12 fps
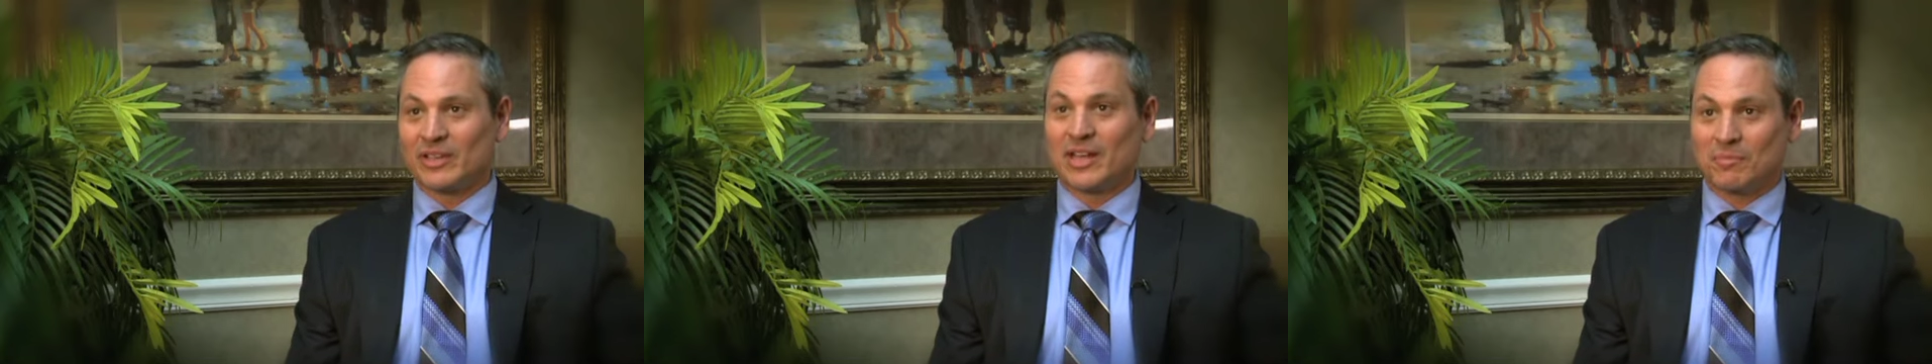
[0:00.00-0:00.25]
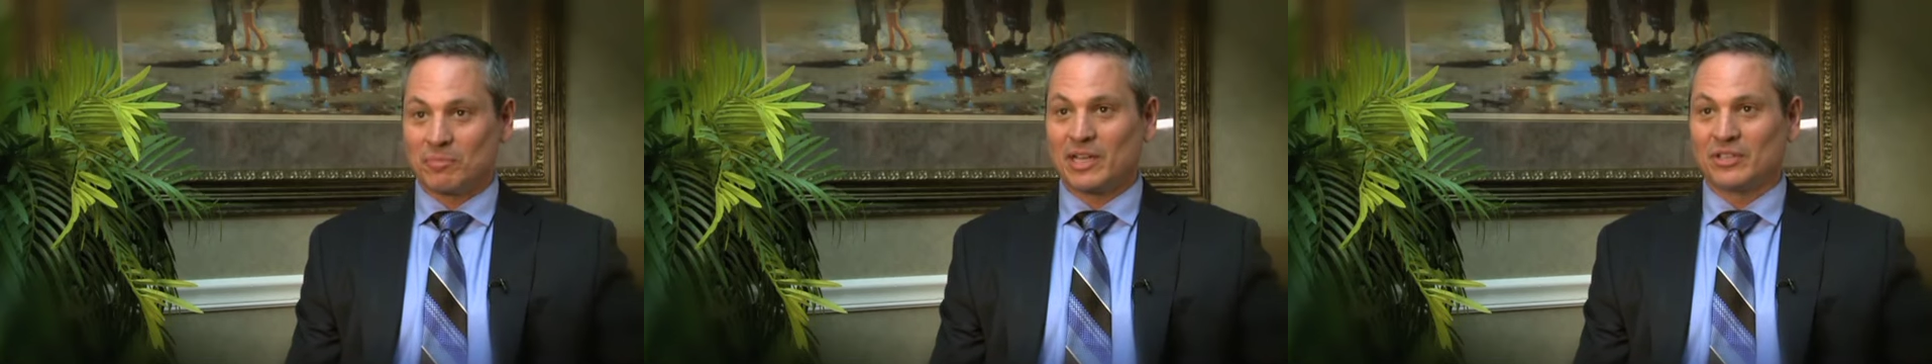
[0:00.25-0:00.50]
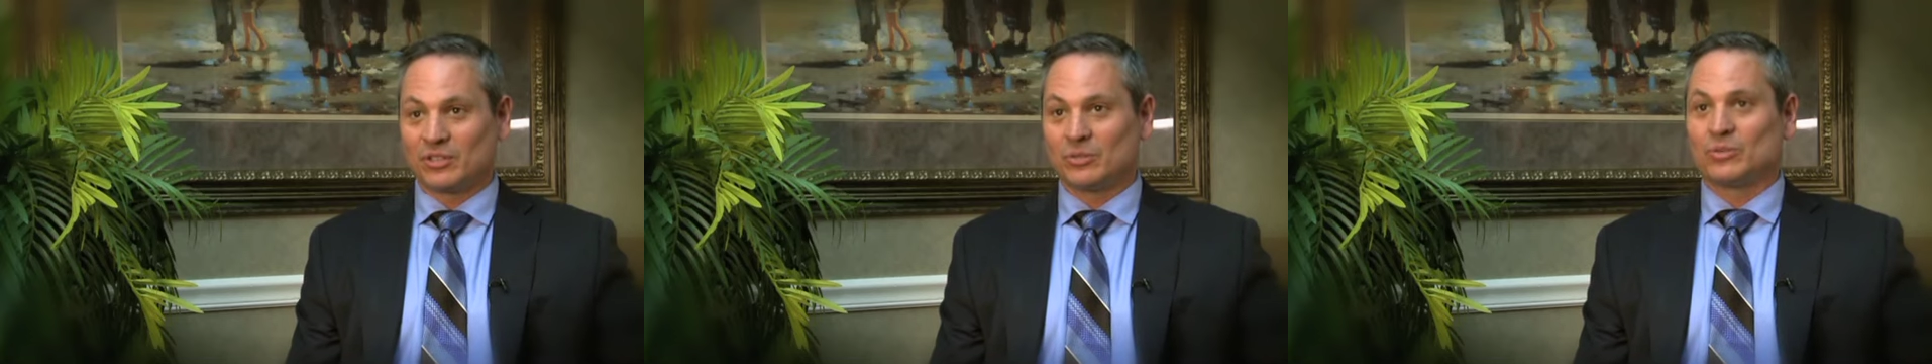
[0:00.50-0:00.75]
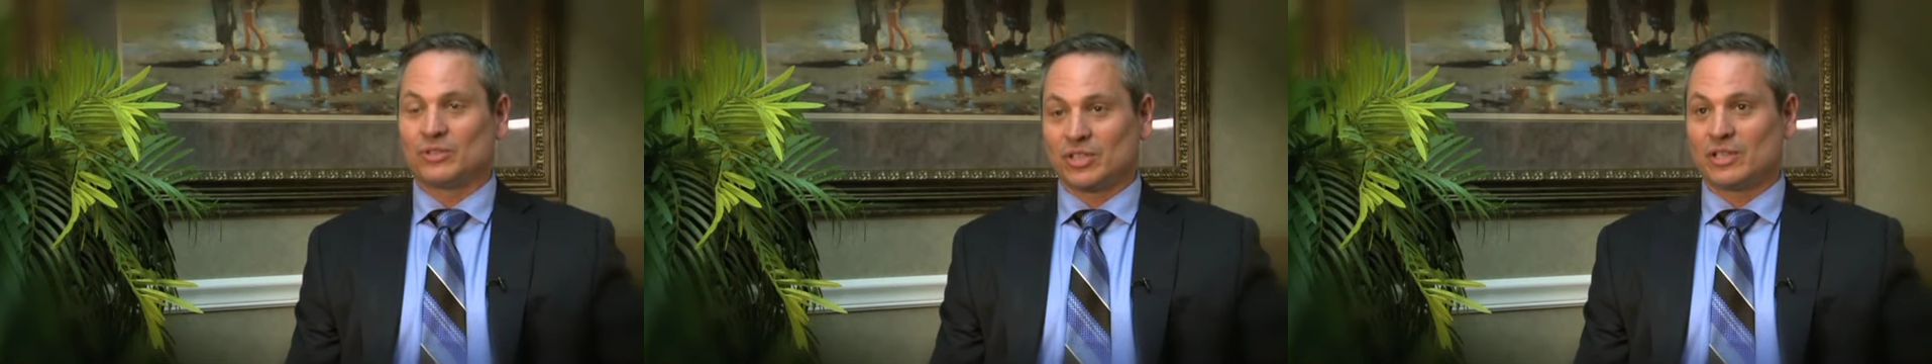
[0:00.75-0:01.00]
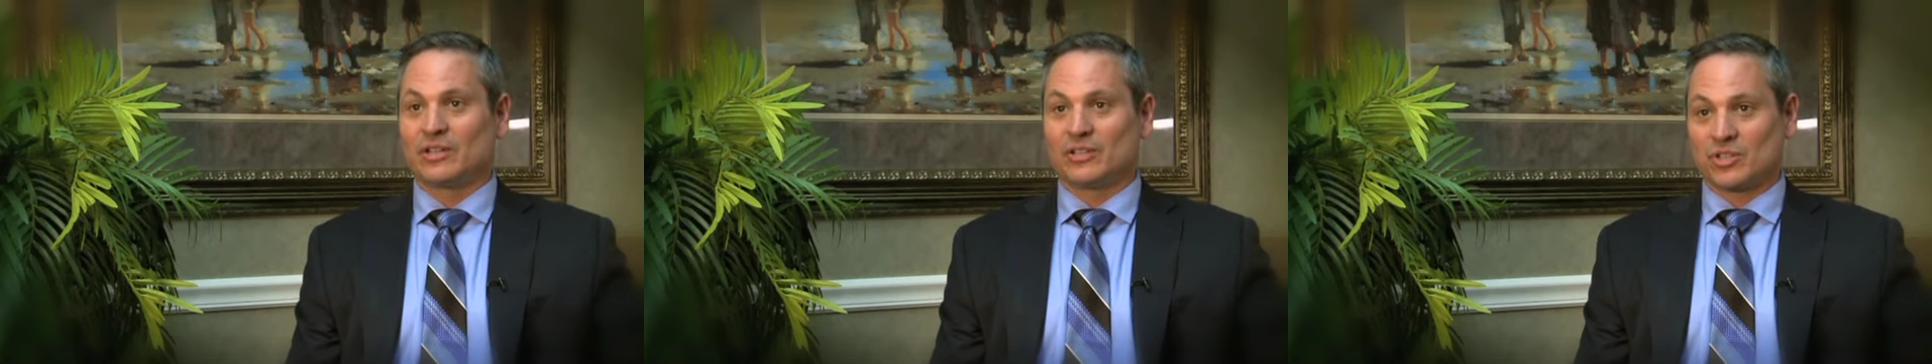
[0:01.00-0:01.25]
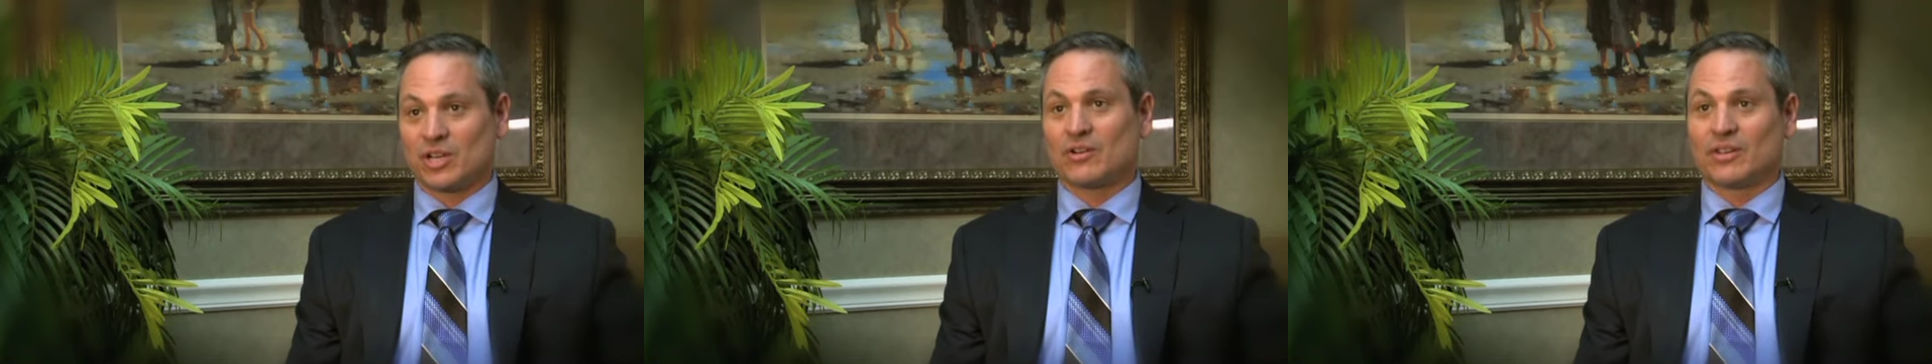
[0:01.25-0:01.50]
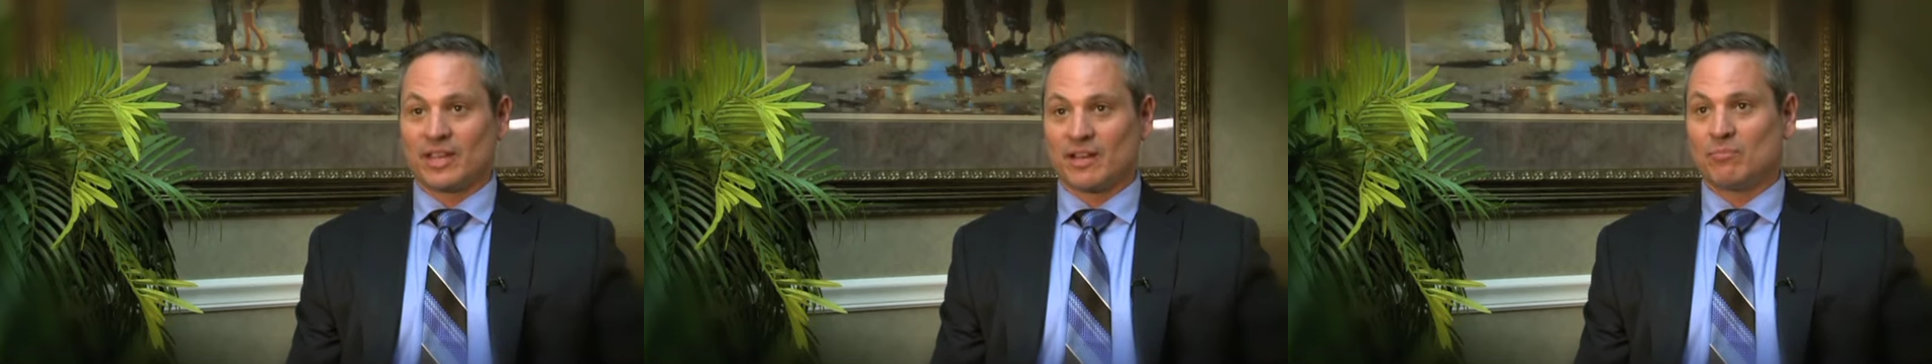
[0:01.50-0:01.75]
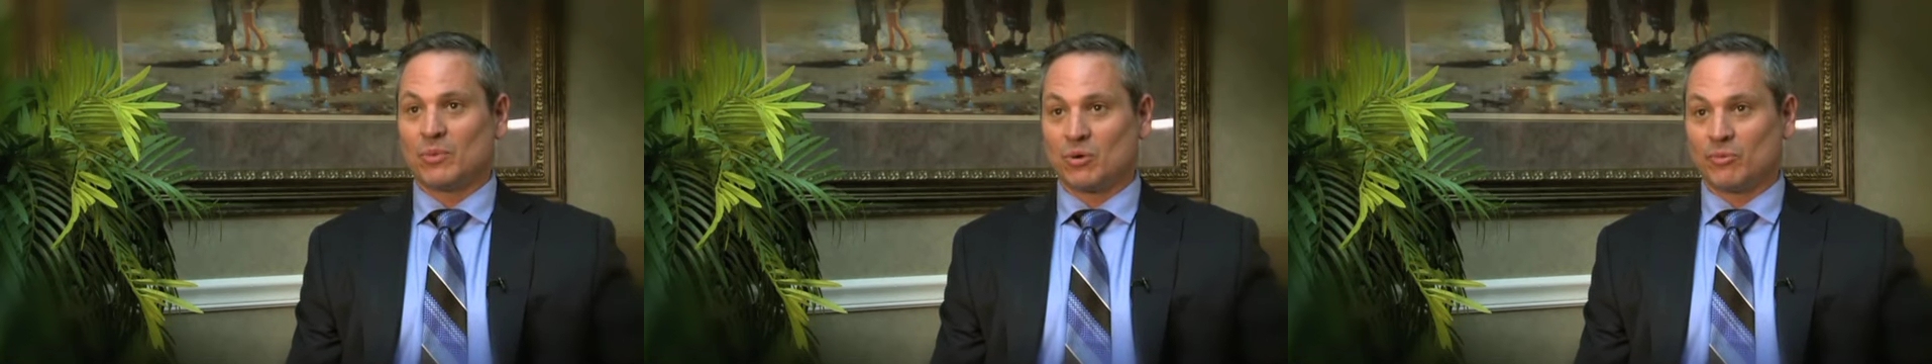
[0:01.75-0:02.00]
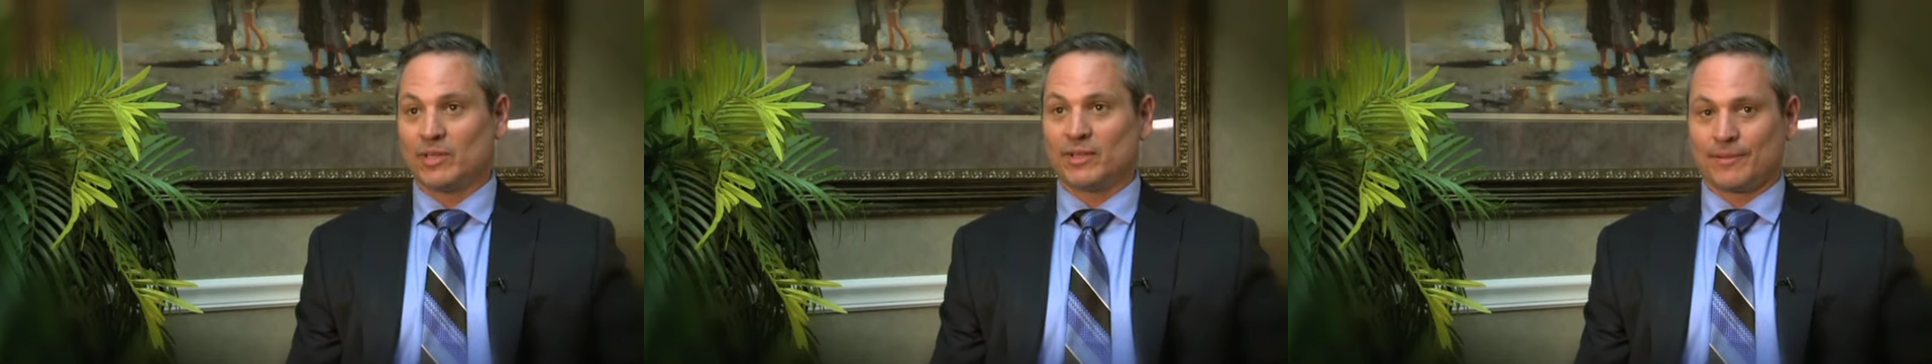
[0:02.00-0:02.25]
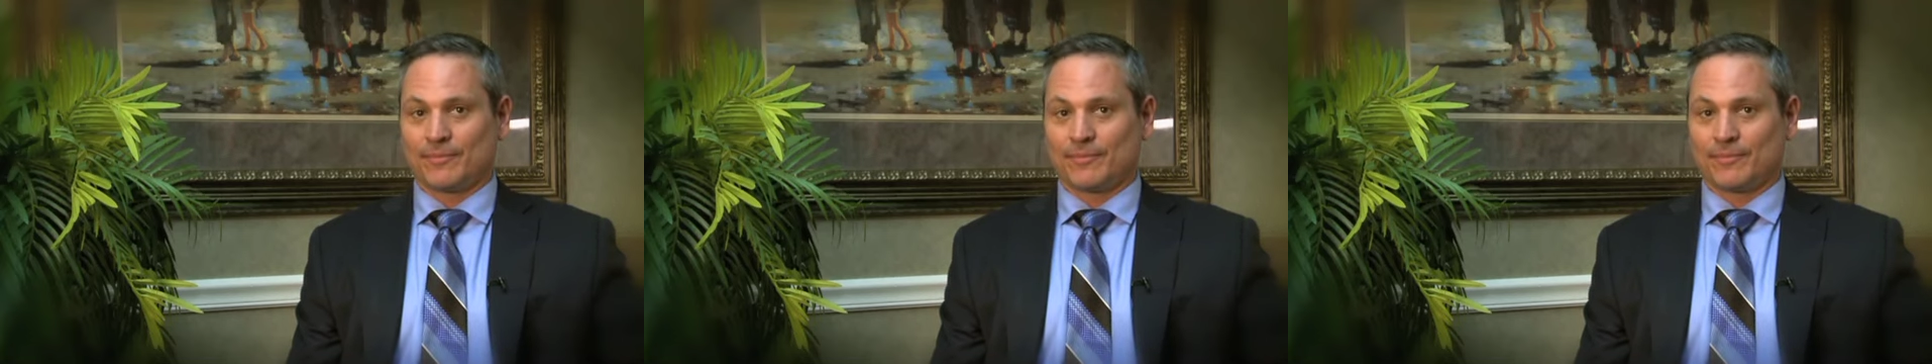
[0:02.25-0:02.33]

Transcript: than that patient who's sitting in the chair at that moment.